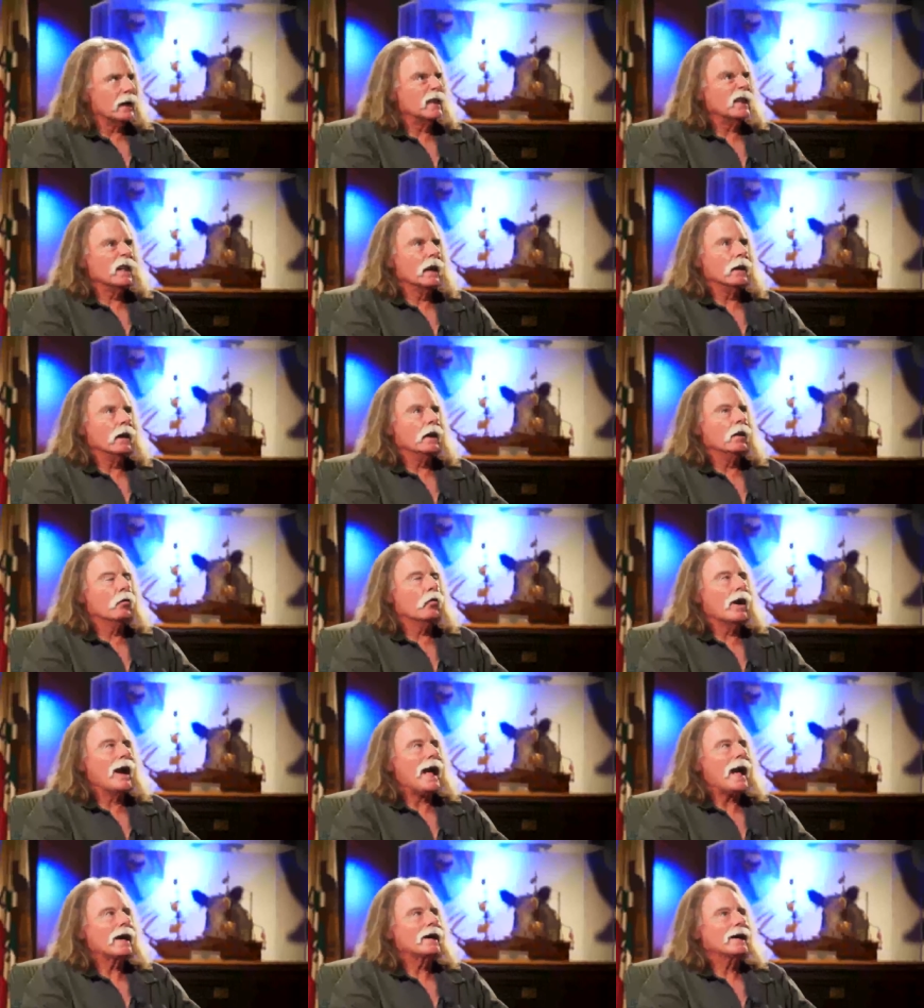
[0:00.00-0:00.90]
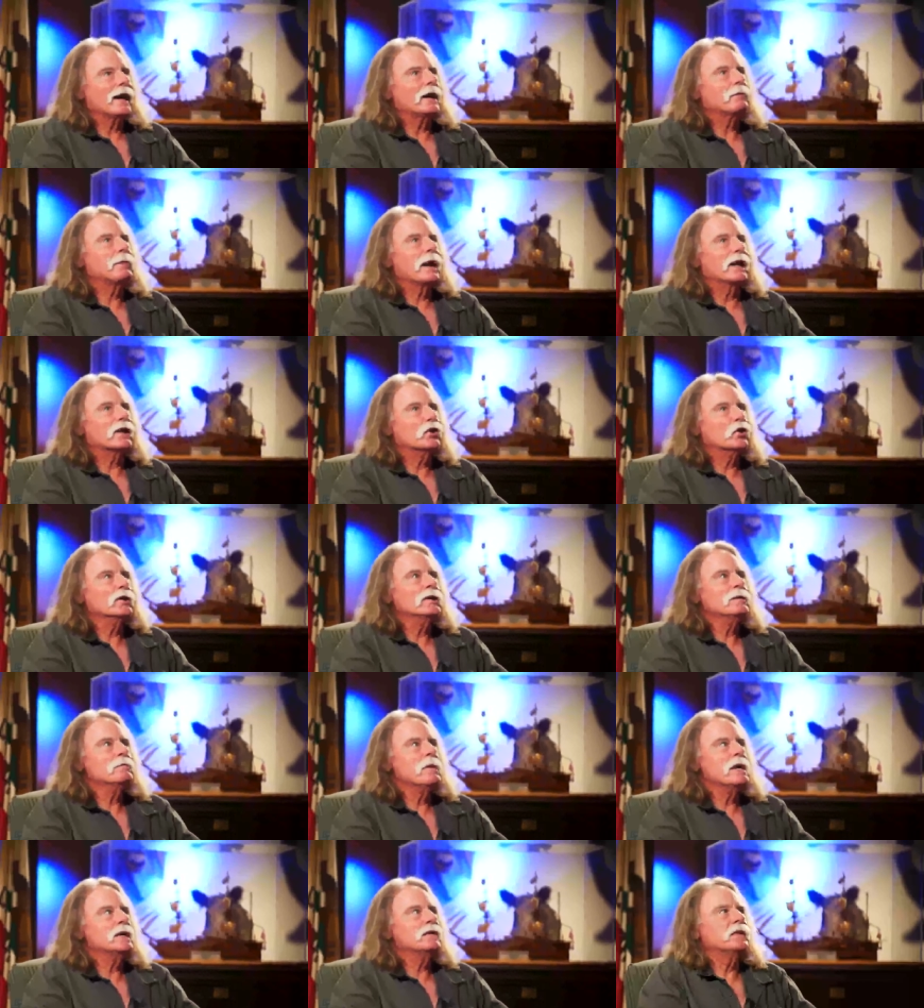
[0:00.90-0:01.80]
in Iraq, and I, but I
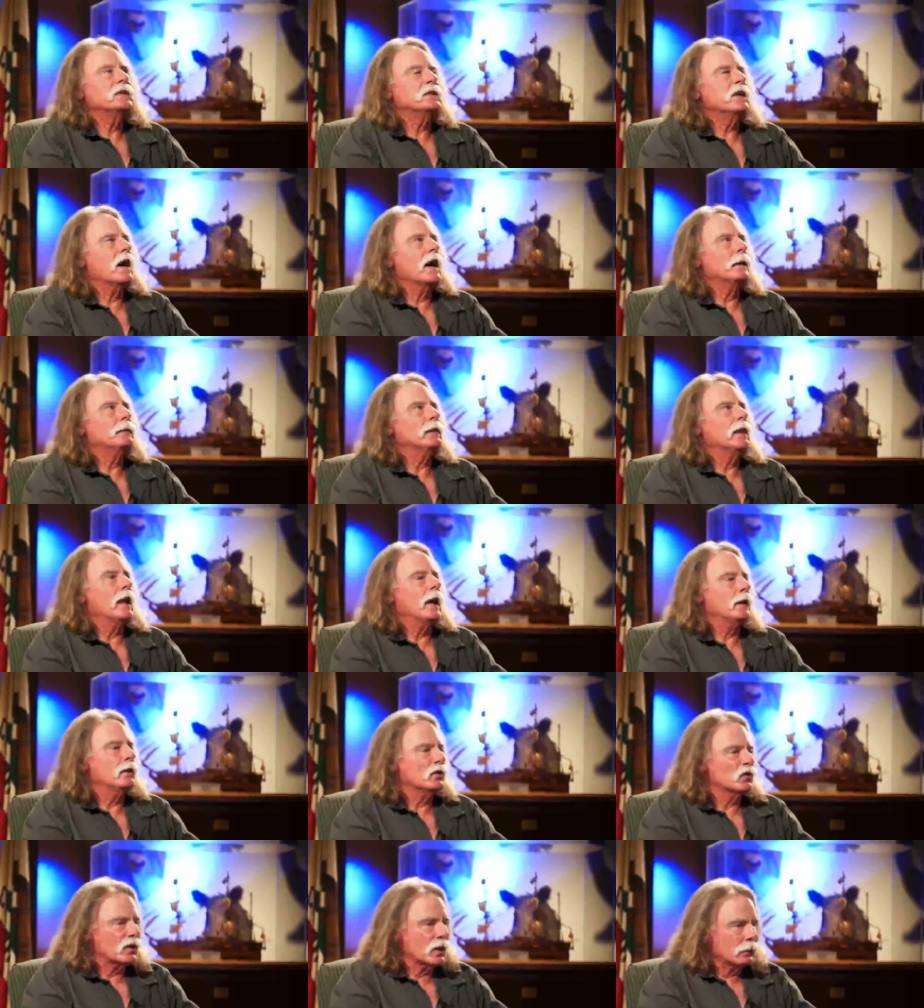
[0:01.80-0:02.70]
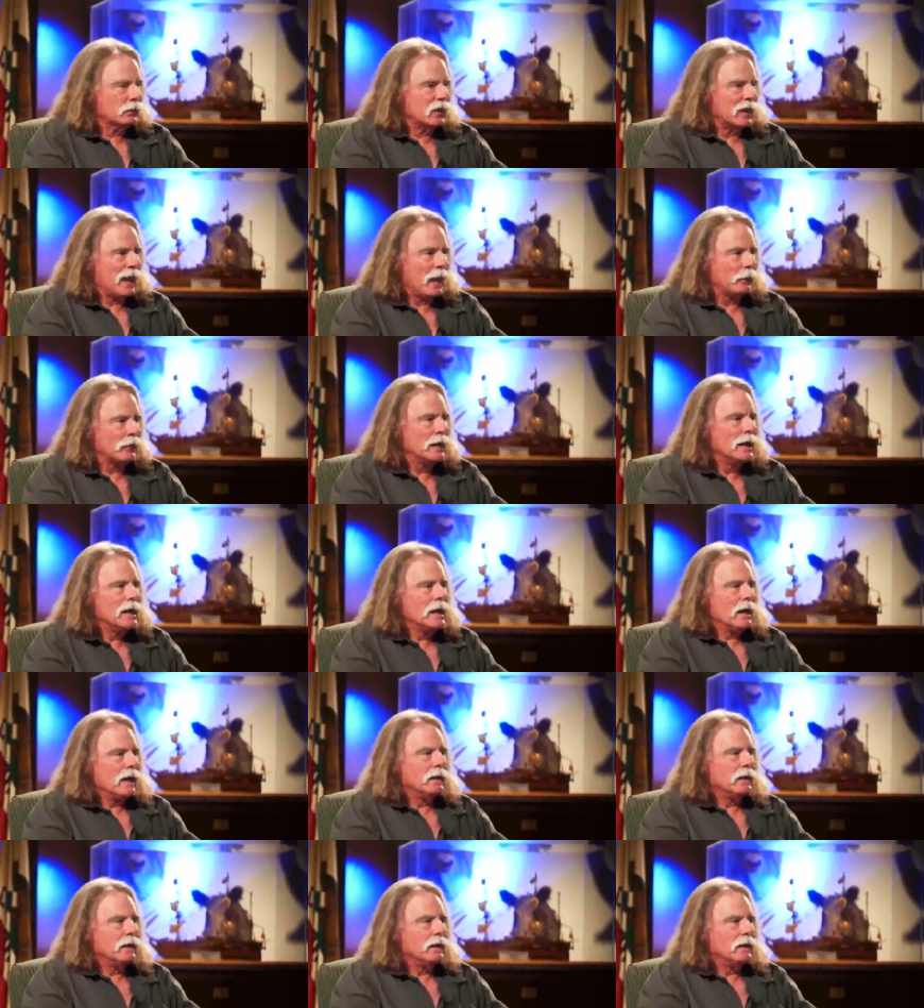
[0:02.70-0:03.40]
couldn't make the timeline or something happened,